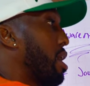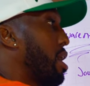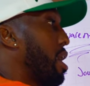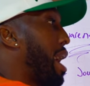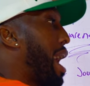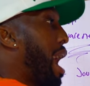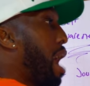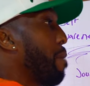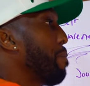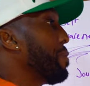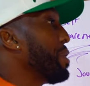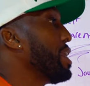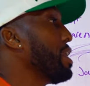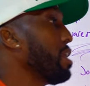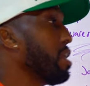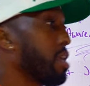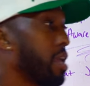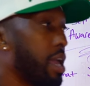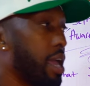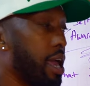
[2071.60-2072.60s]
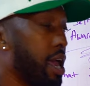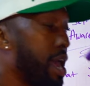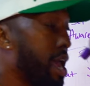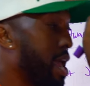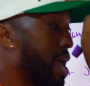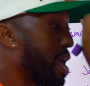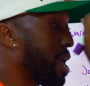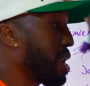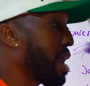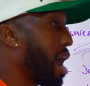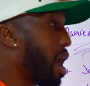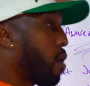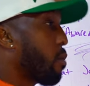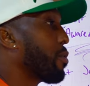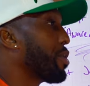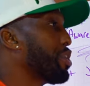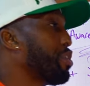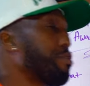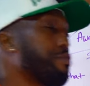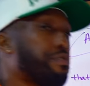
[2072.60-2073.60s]
happy and how
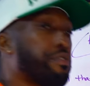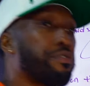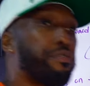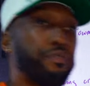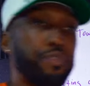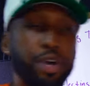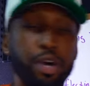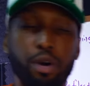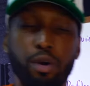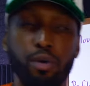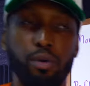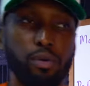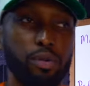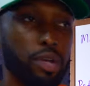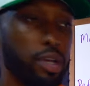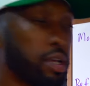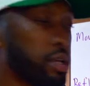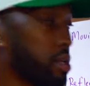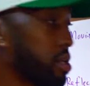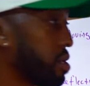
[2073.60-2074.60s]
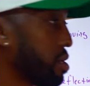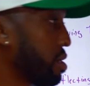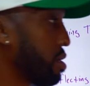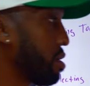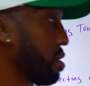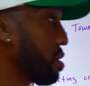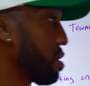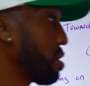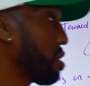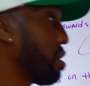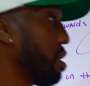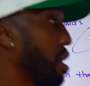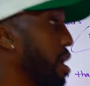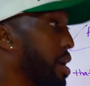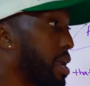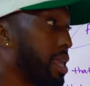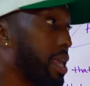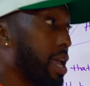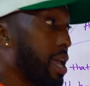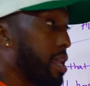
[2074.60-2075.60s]
were you fulfilled?
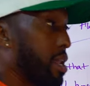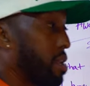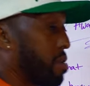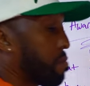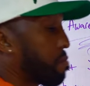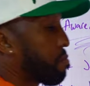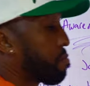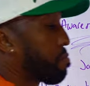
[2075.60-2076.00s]
Again,